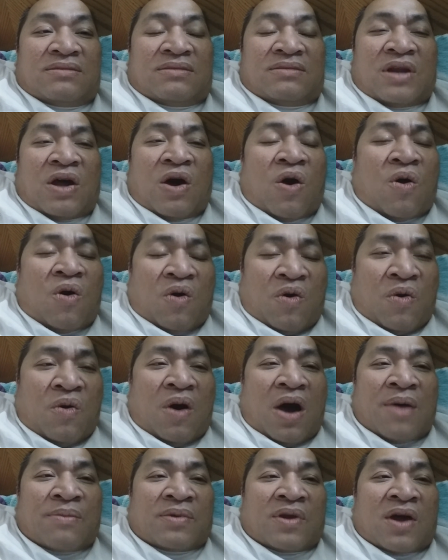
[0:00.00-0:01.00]

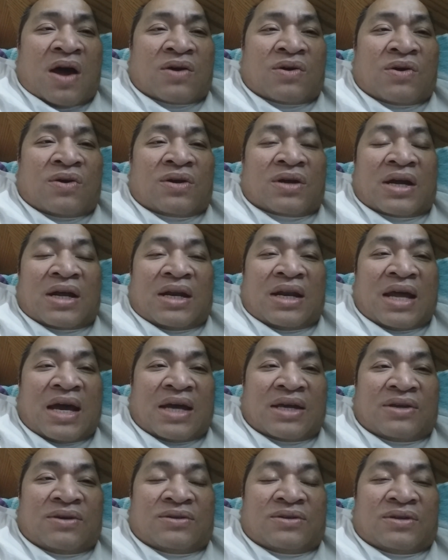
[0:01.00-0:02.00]
No, I'm not going to
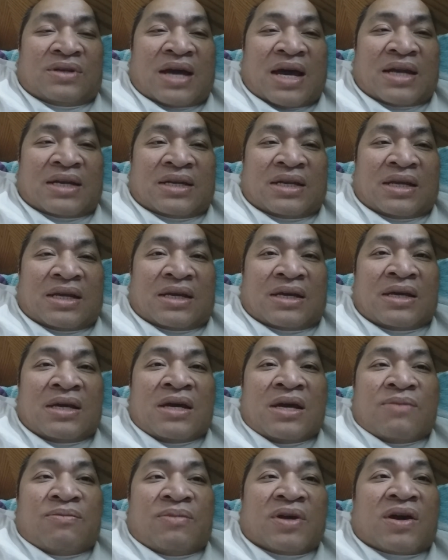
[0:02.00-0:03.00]
connect you to that thing
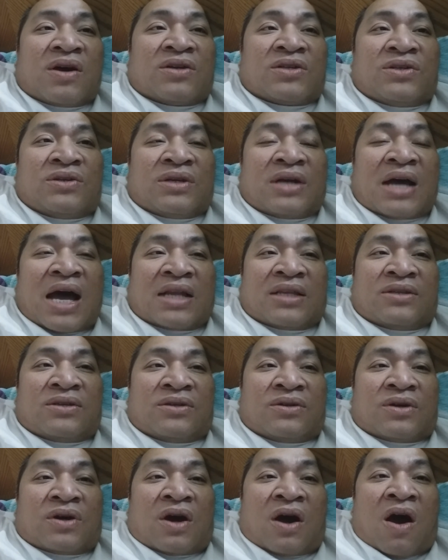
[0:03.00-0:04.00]
because you got
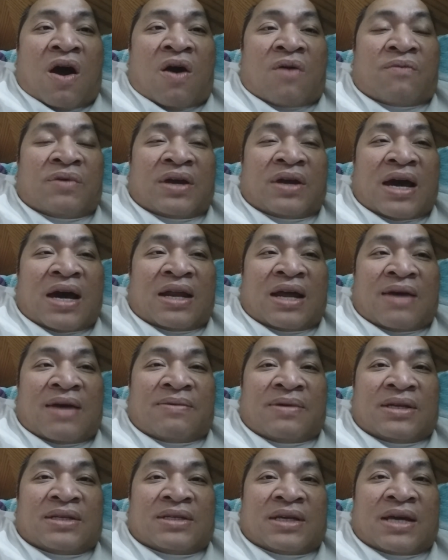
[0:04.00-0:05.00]
to call, we got to
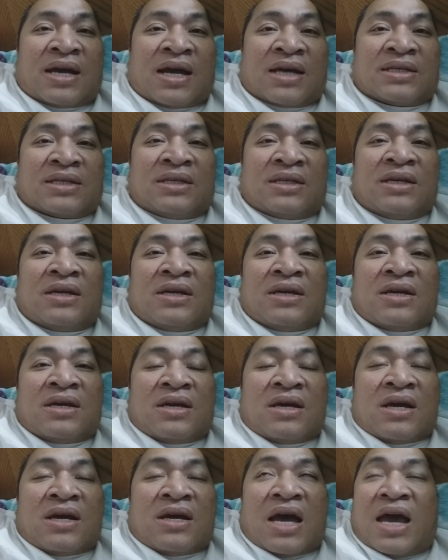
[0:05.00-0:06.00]
have interaction.
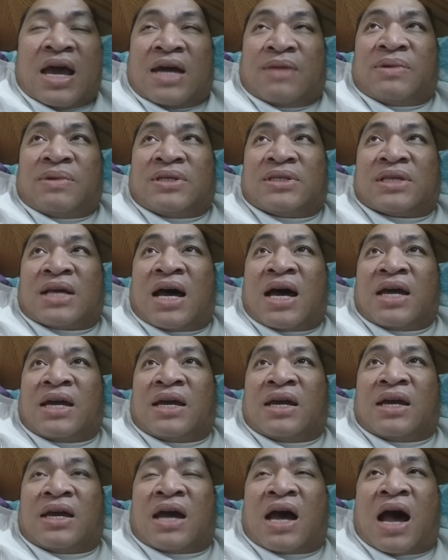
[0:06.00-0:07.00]
And
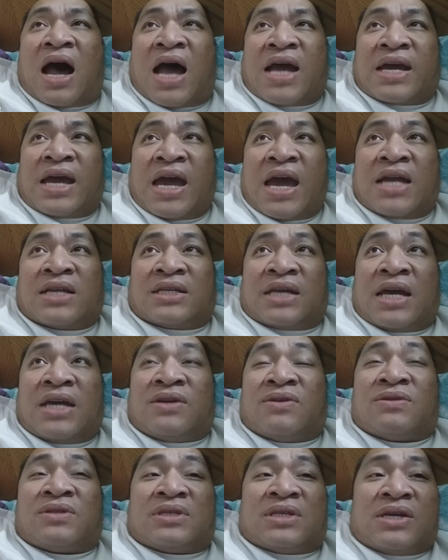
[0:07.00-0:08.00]
besides, I can't take
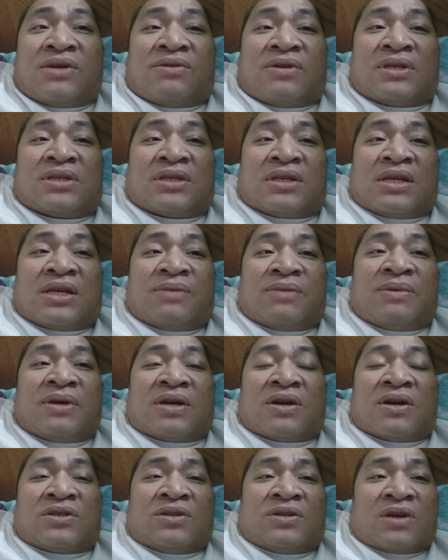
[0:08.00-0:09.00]
you seriously
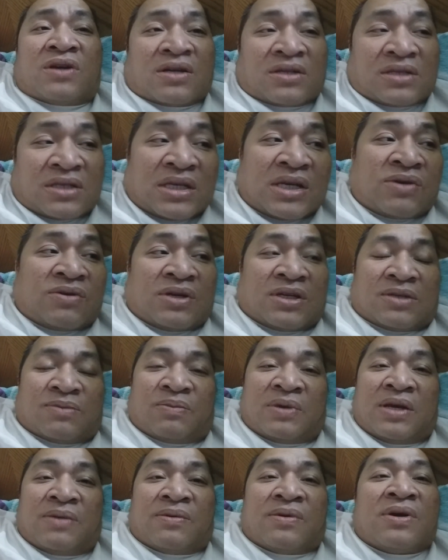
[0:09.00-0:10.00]
because you're not serious
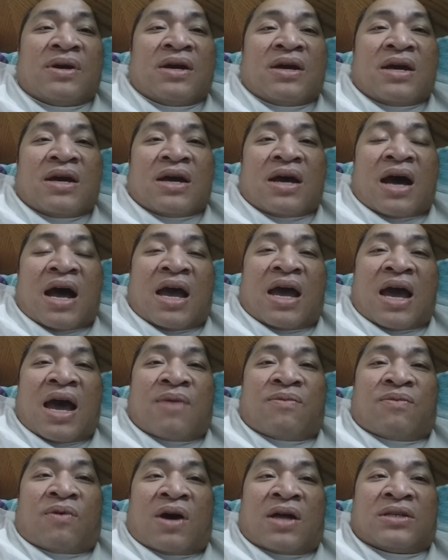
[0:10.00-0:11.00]
people. I
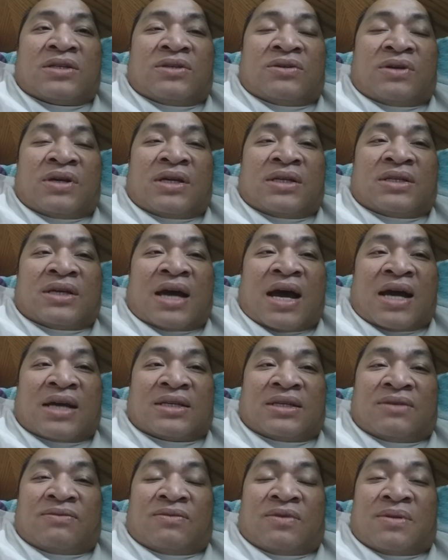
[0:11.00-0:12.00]
have watched your
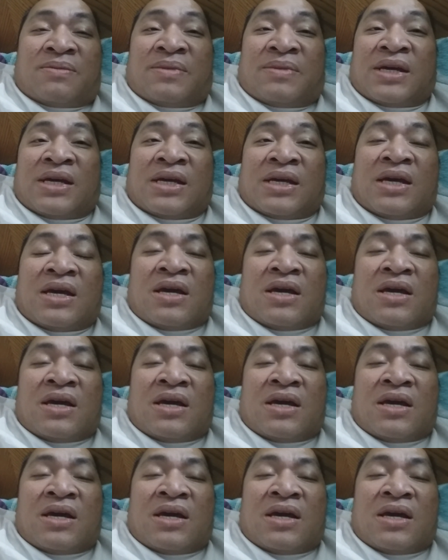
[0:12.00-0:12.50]
interaction with me.